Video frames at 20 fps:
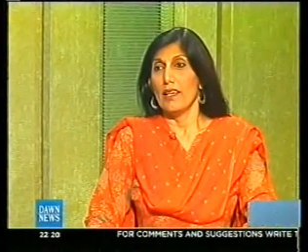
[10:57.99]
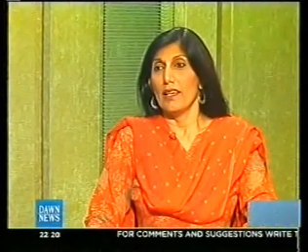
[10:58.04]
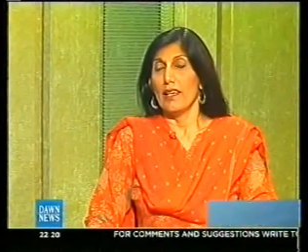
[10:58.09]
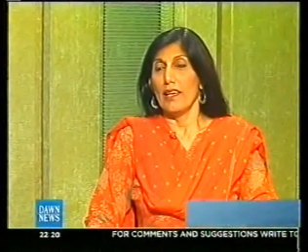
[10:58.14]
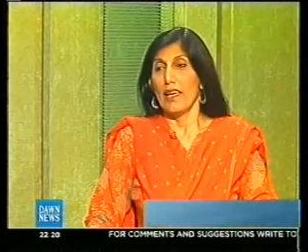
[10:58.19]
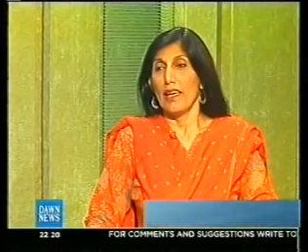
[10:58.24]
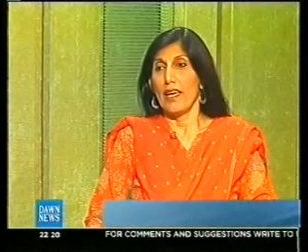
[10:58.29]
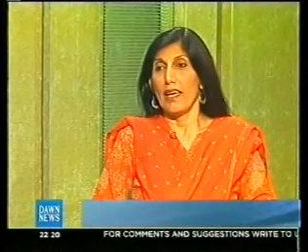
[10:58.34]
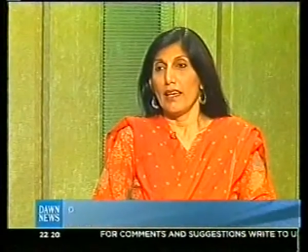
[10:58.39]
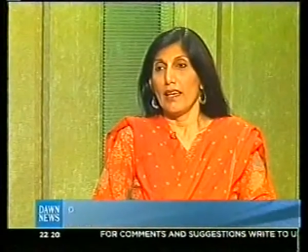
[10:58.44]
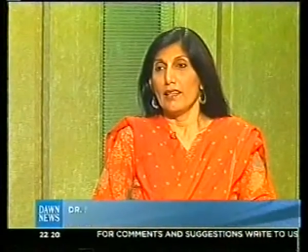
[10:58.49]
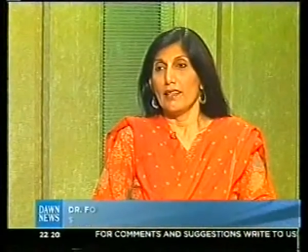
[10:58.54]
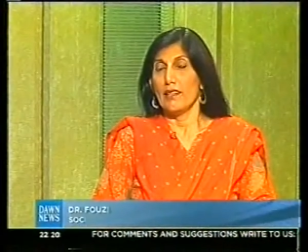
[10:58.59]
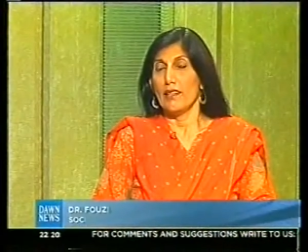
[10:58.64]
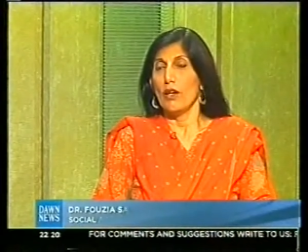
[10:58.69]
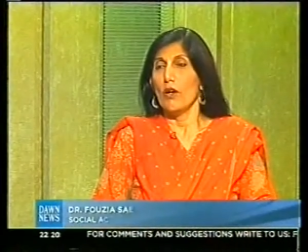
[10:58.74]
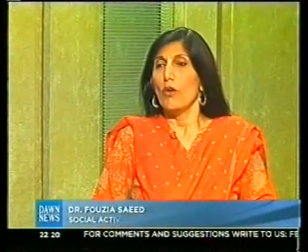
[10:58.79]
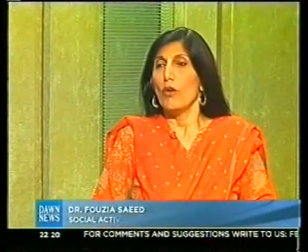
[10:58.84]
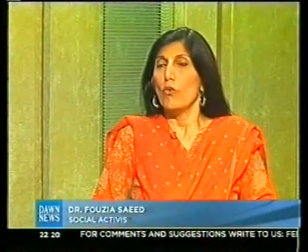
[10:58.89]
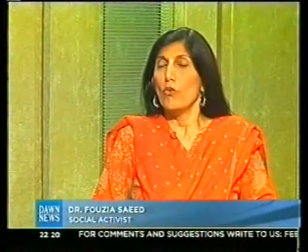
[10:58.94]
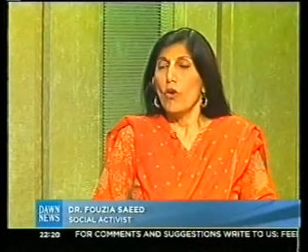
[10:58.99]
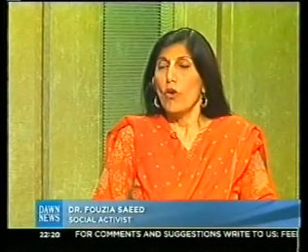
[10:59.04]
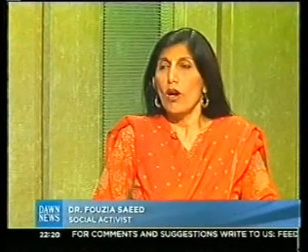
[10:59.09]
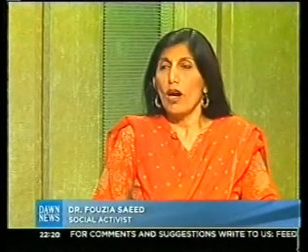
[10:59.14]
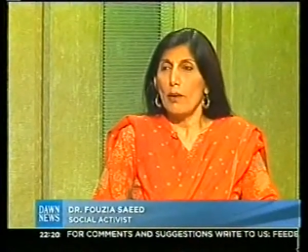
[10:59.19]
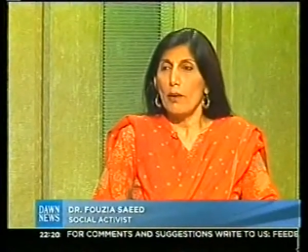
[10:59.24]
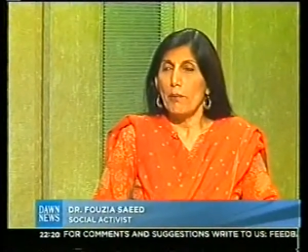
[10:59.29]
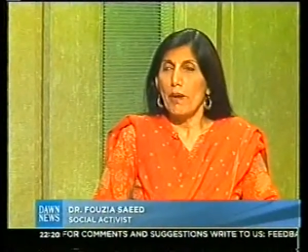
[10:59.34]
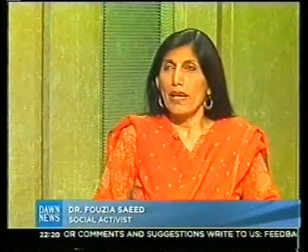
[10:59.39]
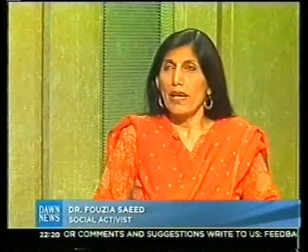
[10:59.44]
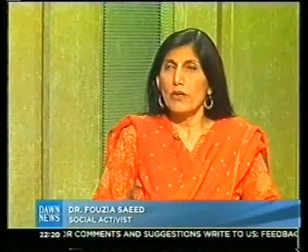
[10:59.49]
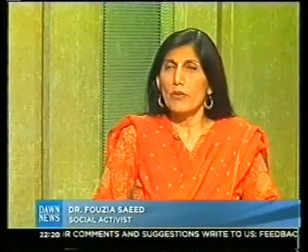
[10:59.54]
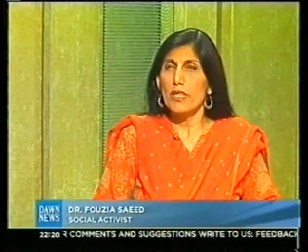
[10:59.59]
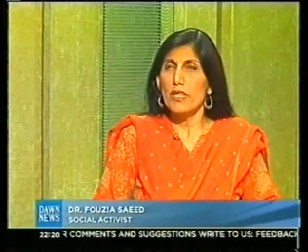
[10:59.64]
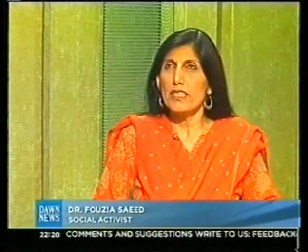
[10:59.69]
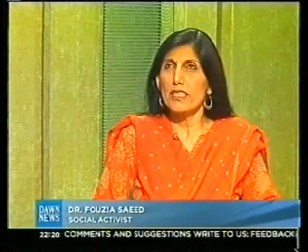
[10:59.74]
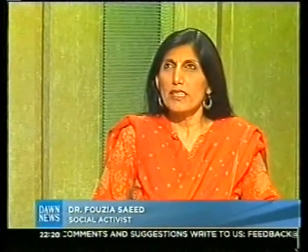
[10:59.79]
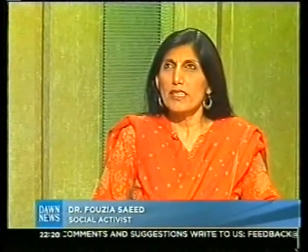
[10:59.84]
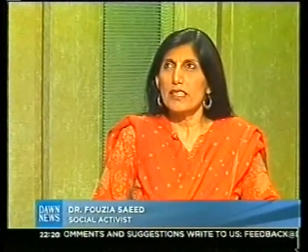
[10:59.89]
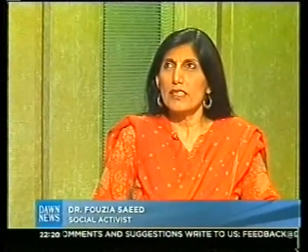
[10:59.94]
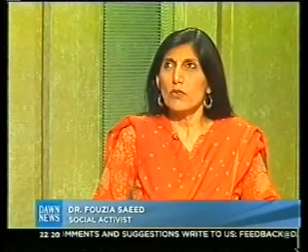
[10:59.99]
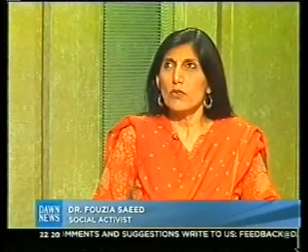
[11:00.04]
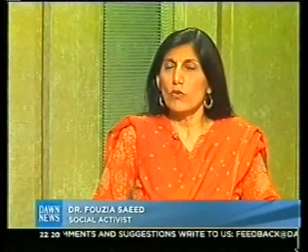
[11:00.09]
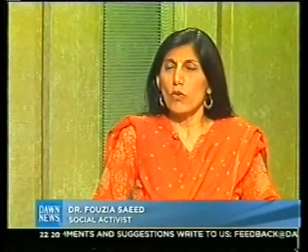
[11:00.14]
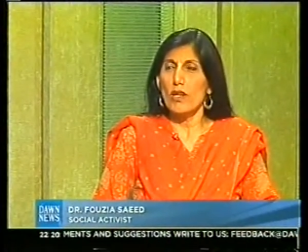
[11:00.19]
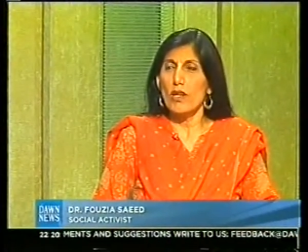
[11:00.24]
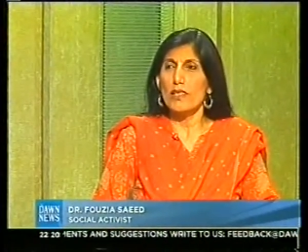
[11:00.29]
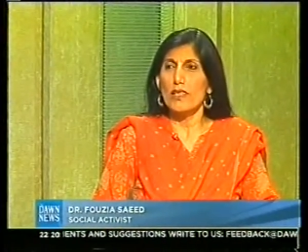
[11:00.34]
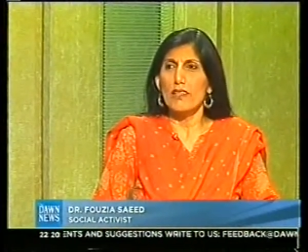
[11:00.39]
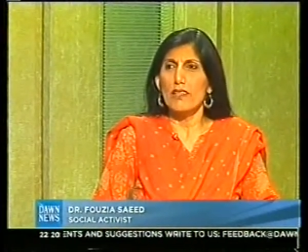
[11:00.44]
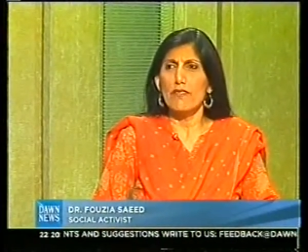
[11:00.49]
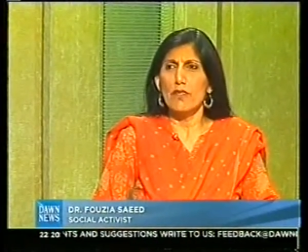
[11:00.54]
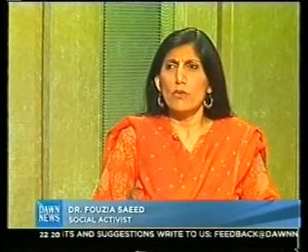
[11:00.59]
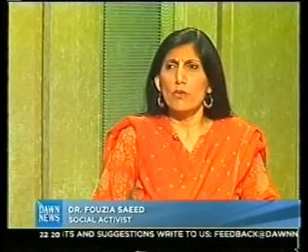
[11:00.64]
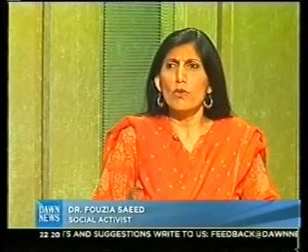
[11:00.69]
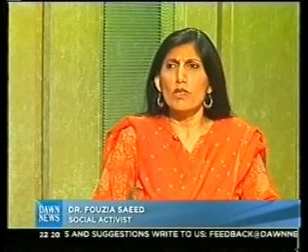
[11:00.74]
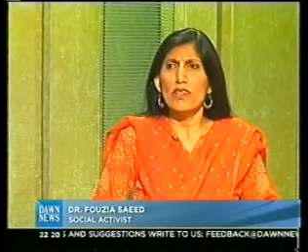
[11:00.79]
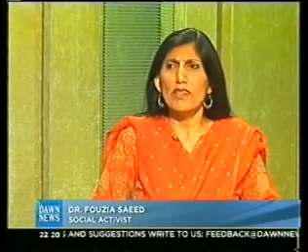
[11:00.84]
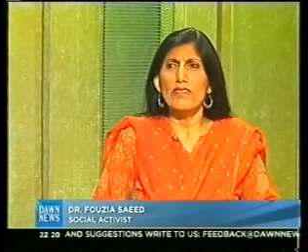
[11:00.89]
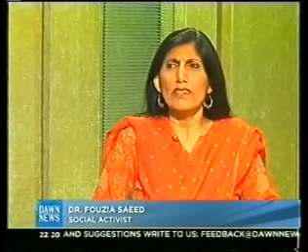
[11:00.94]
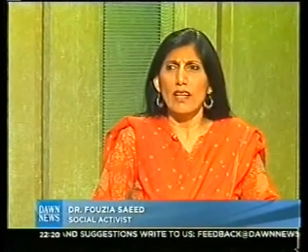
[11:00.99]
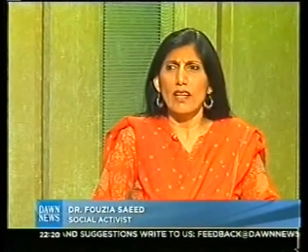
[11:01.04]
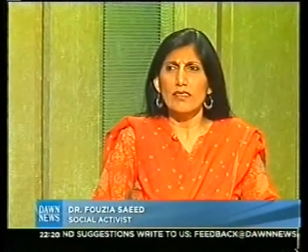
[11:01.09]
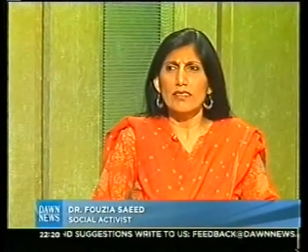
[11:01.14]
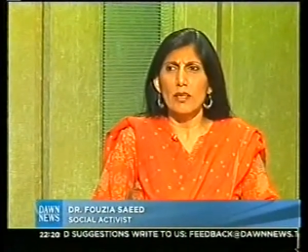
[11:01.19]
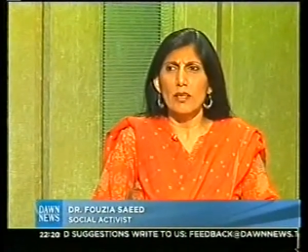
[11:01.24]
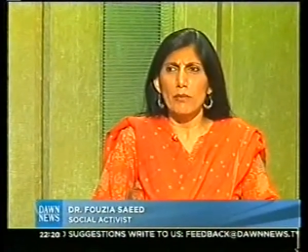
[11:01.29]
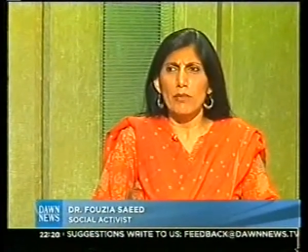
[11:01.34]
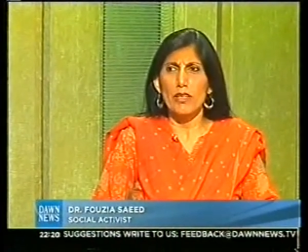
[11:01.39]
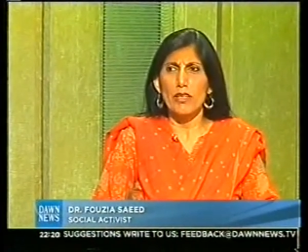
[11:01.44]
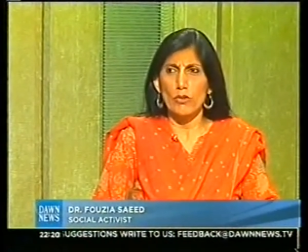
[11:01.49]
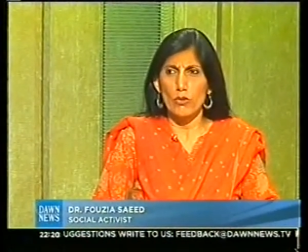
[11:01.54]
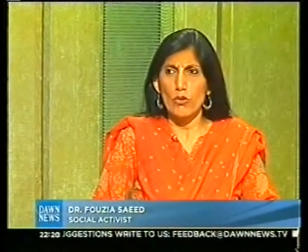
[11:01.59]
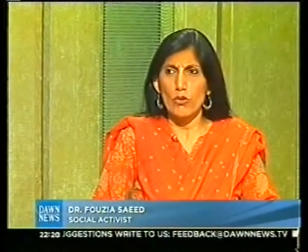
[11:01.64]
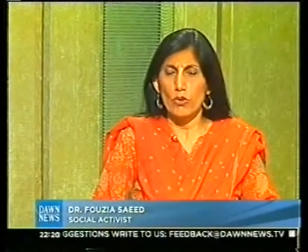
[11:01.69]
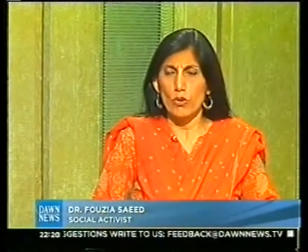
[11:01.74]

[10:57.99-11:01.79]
And my question is, what if he would have done something good